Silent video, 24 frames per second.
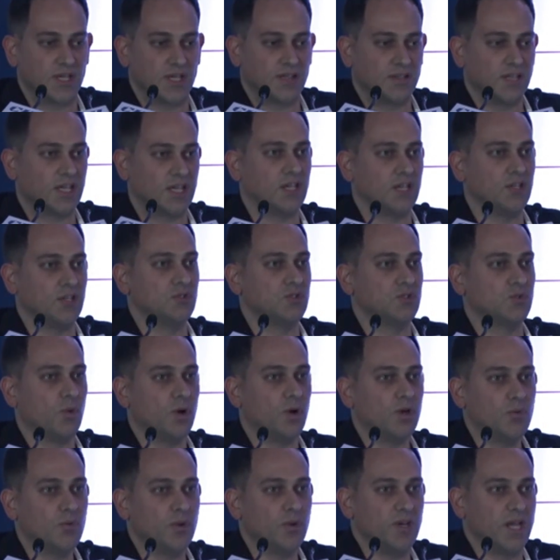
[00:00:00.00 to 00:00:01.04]
They can use
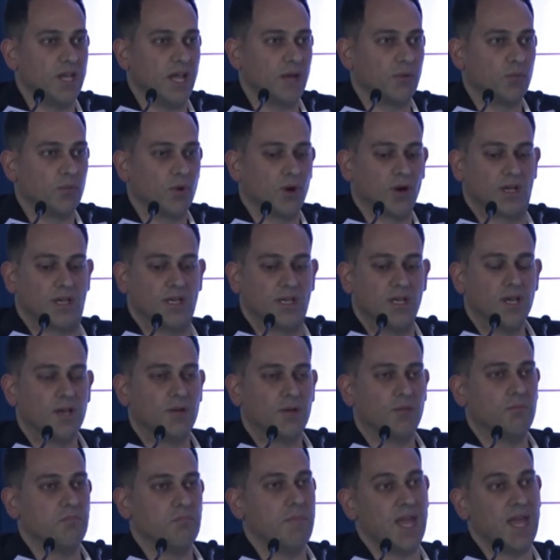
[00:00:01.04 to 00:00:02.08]
one network,
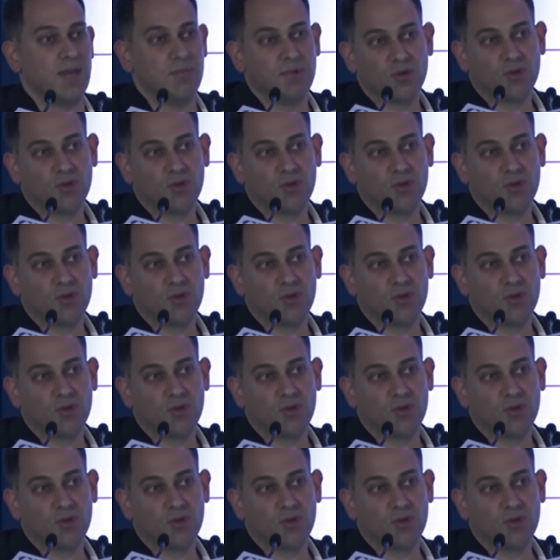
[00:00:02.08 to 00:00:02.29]
maybe